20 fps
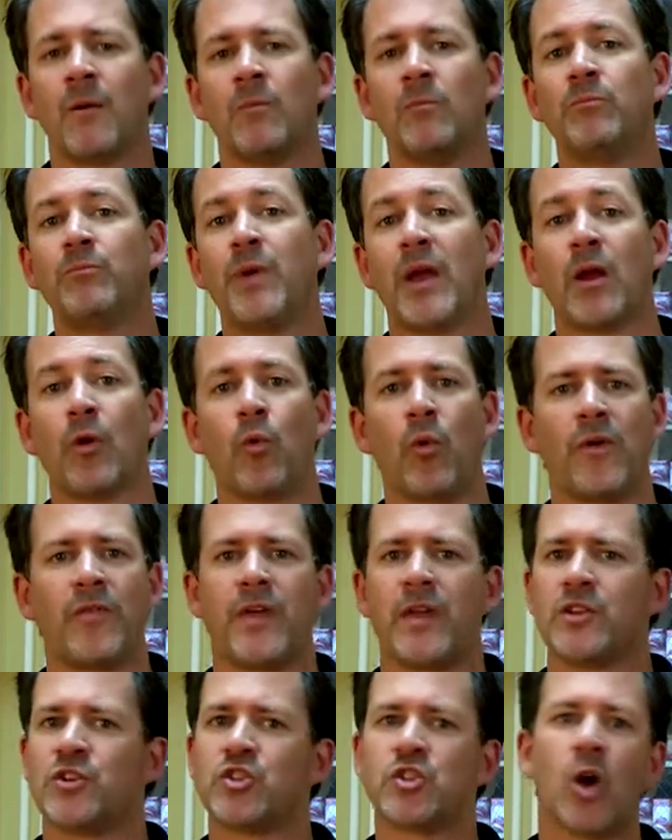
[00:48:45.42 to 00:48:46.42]
Bear with
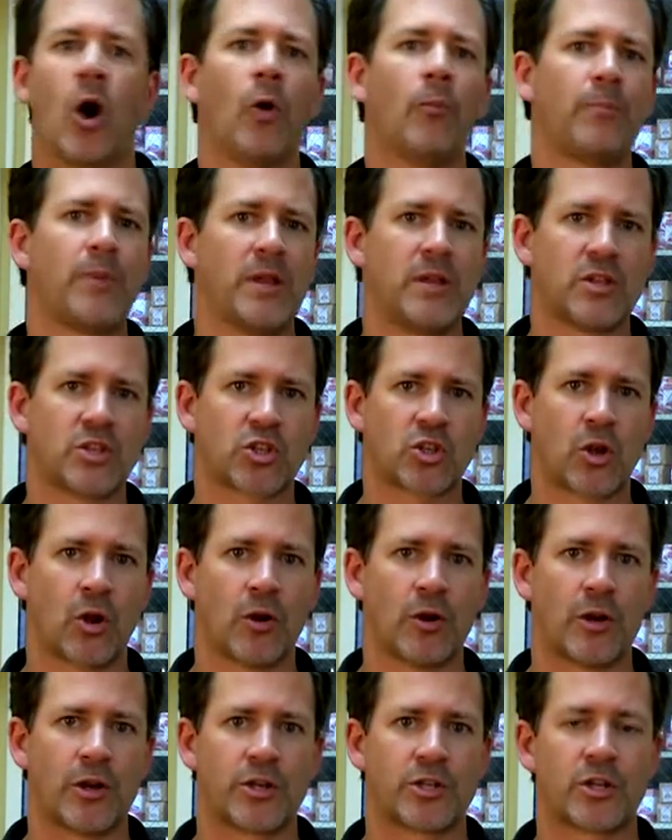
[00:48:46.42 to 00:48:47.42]
it. Don't be
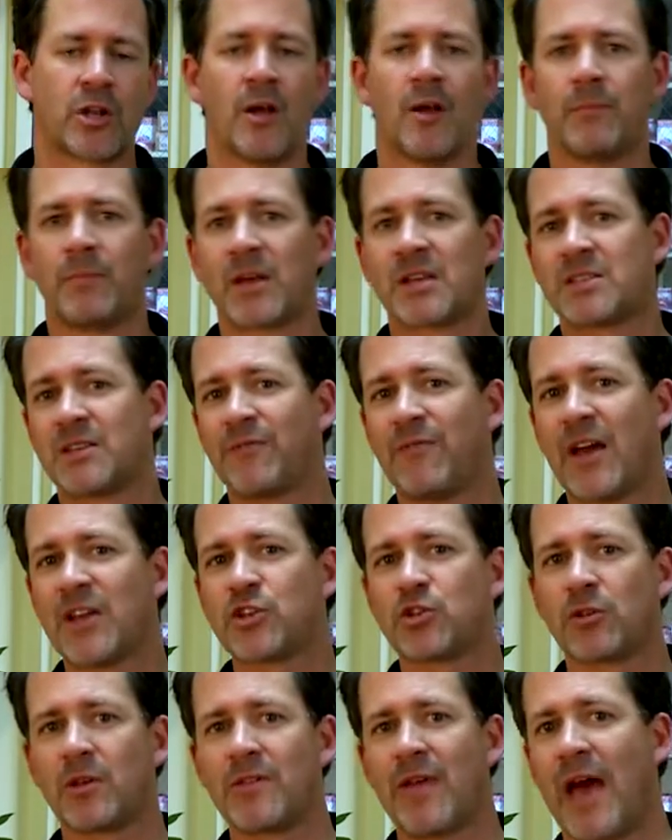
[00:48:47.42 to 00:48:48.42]
discouraged. Because
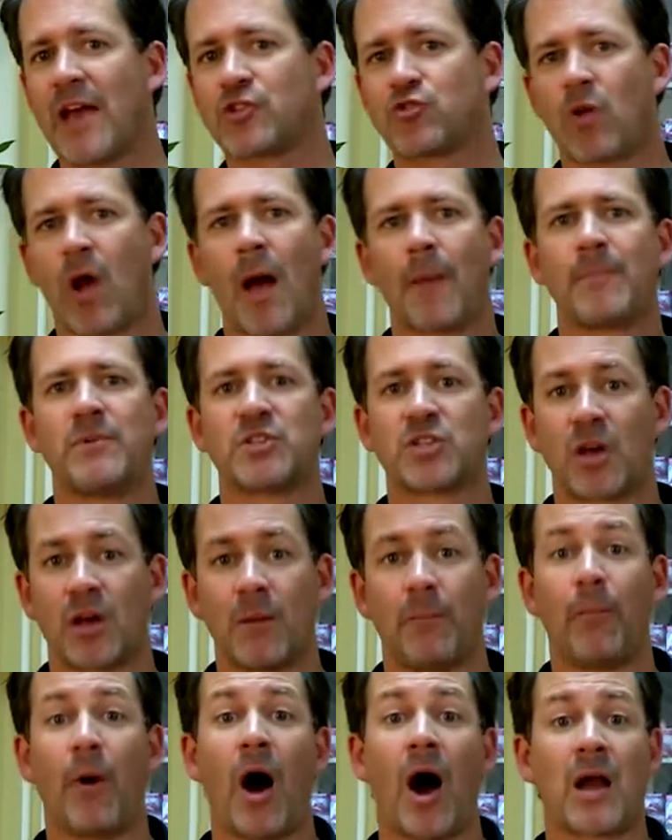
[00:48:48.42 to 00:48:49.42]
eventually that drop is going
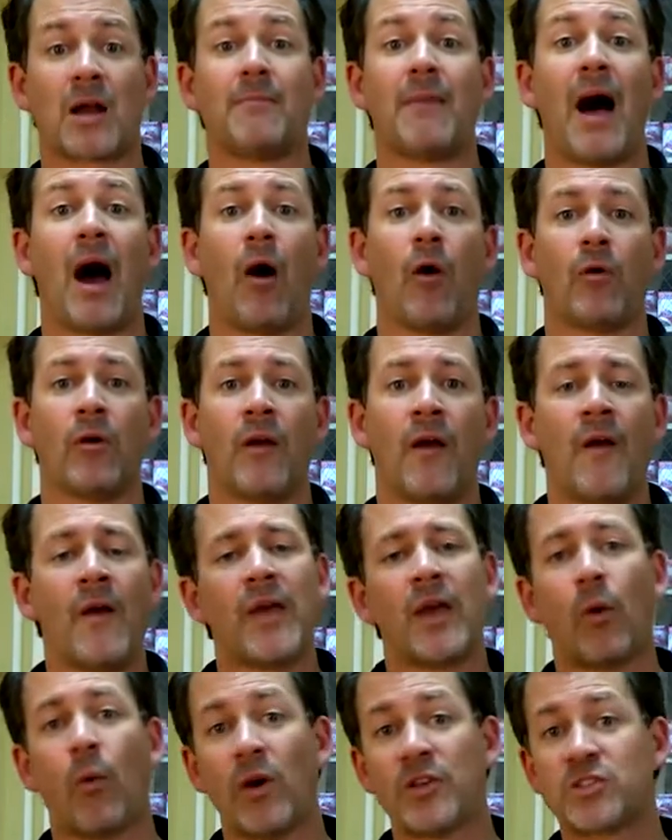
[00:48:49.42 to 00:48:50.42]
to bottom out.
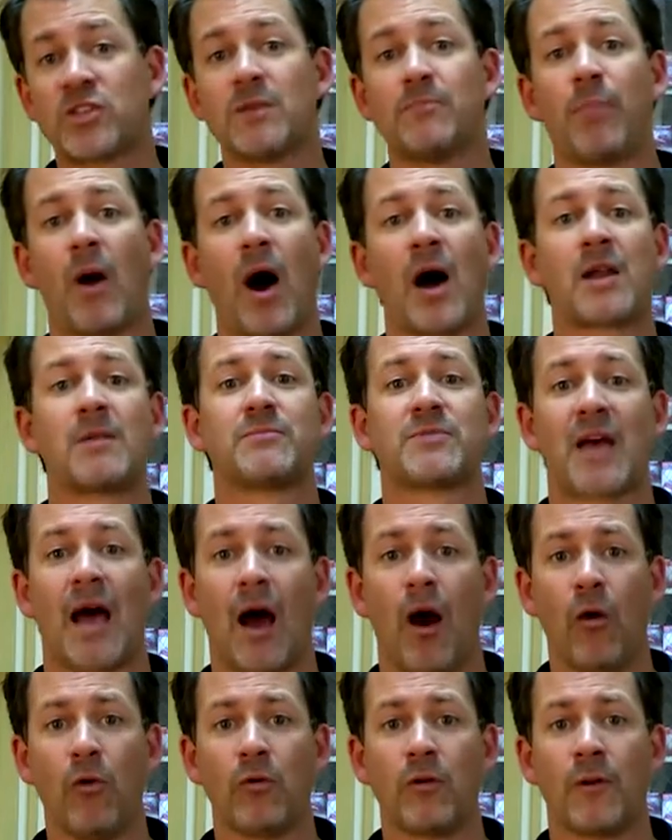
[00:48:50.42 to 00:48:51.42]
And once it bottoms
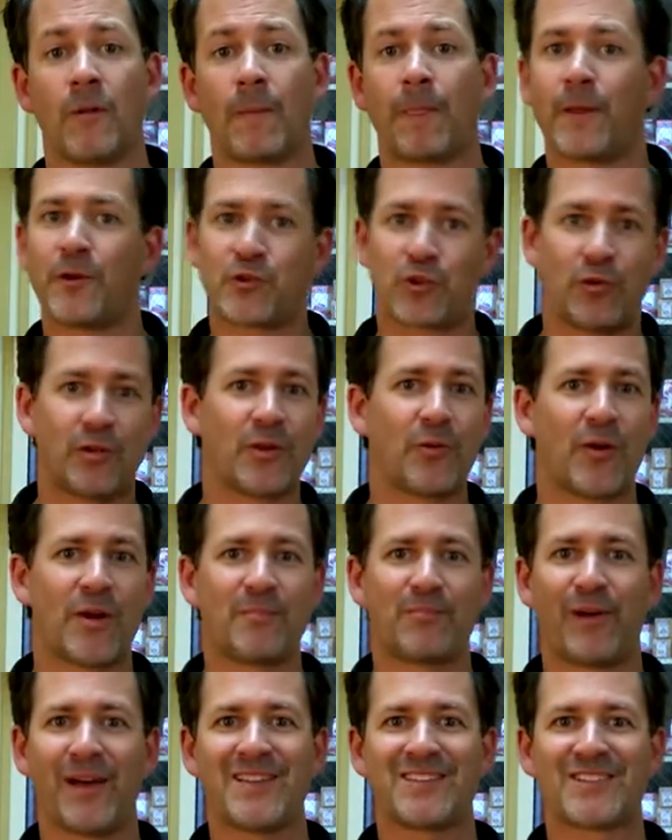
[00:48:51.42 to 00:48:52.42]
out, there's only one
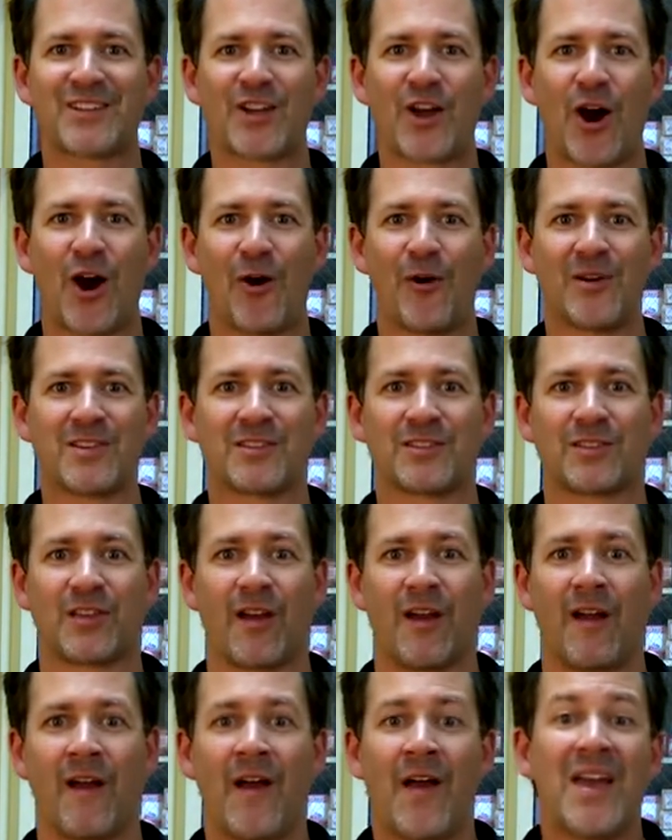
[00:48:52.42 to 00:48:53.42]
place to go, isn't
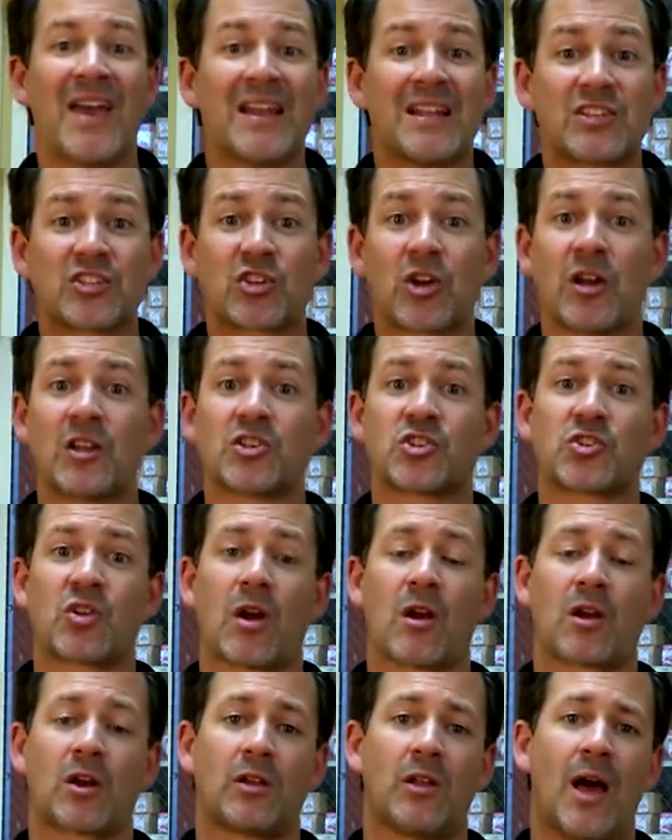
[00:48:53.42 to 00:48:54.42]
there? And it's going to
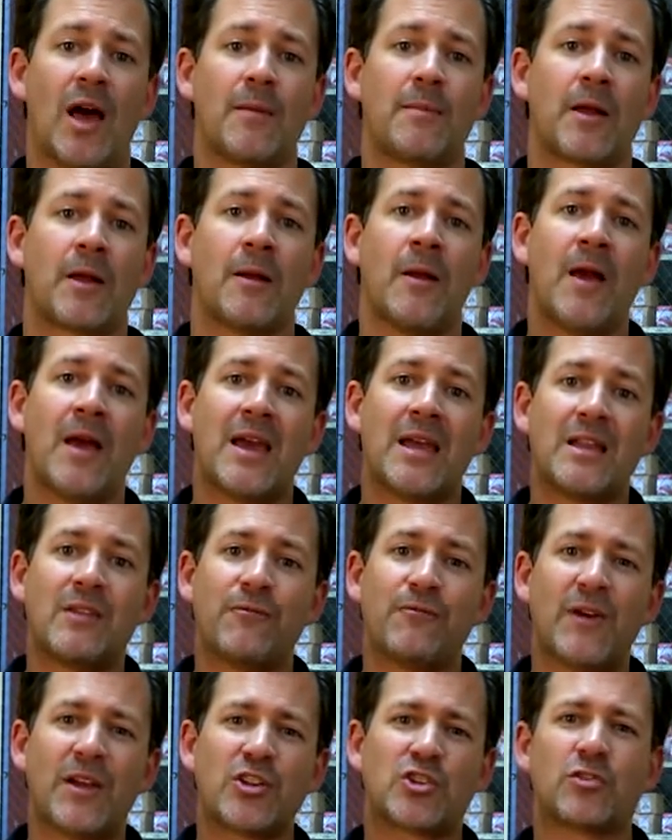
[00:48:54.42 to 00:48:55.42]
start climbing. And
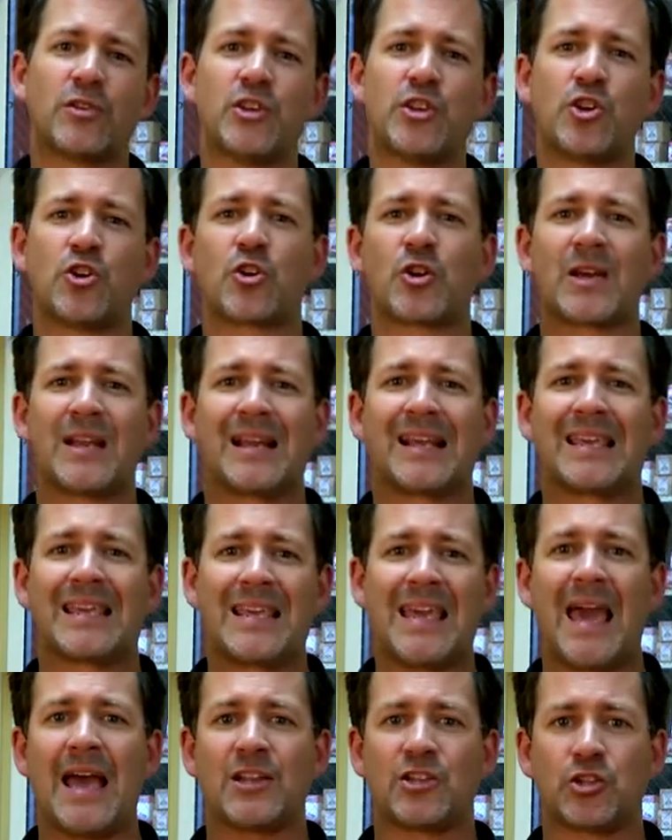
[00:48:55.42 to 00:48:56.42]
eventually you're going to
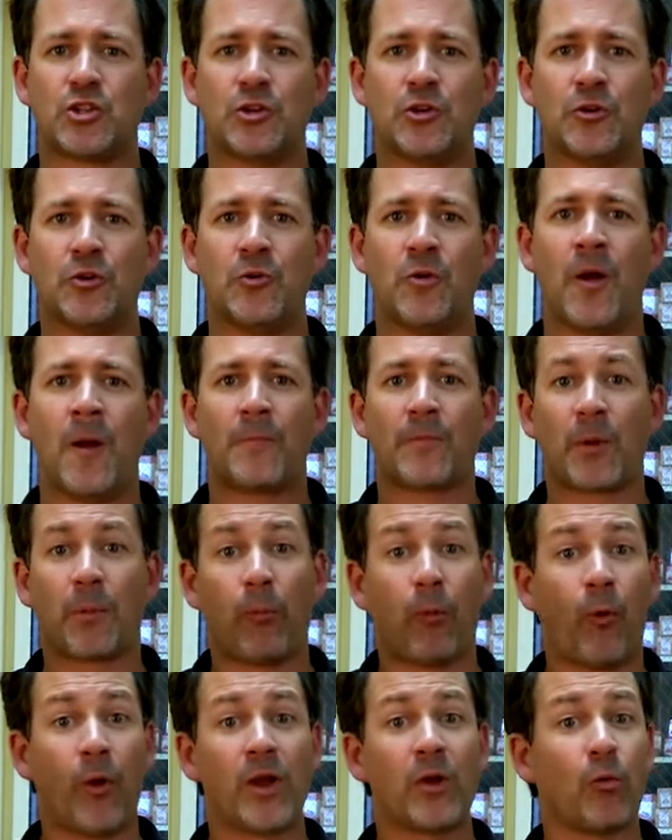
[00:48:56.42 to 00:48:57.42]
get to the
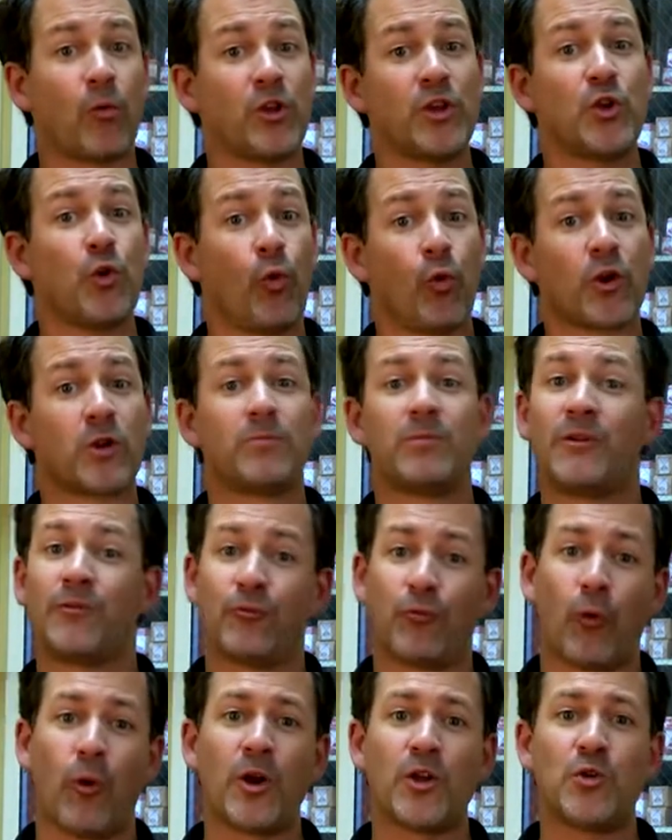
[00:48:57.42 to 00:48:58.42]
point where you were
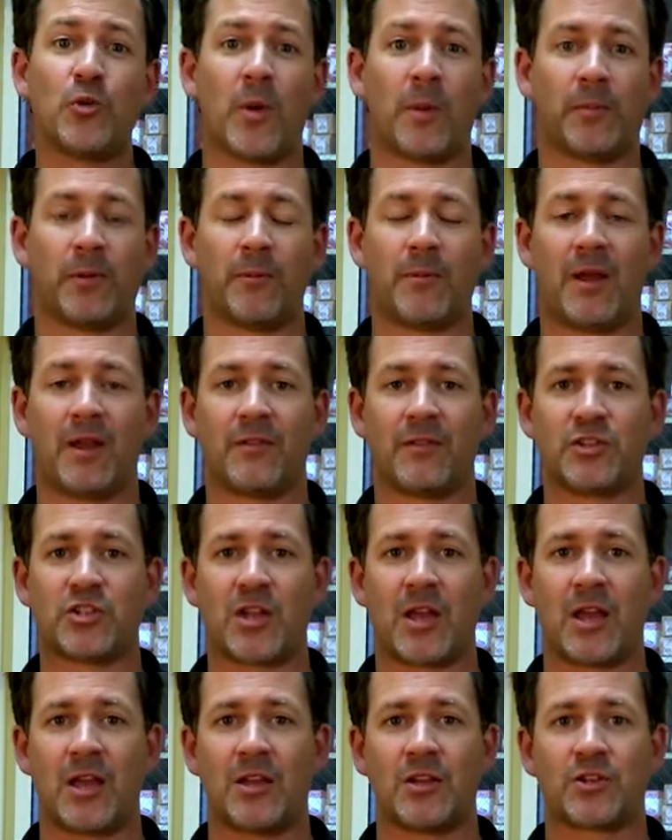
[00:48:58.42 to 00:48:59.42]
before you implemented the
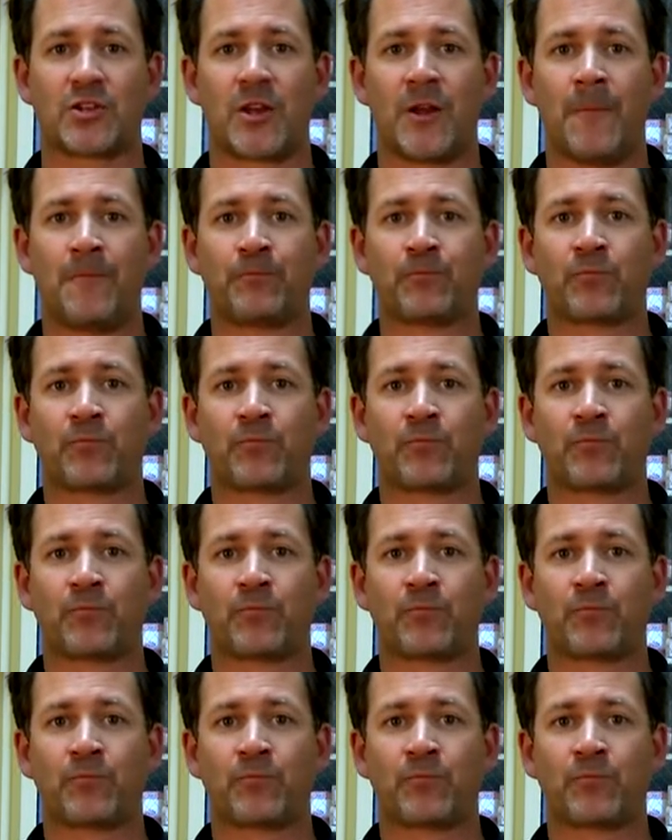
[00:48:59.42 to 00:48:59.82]
change.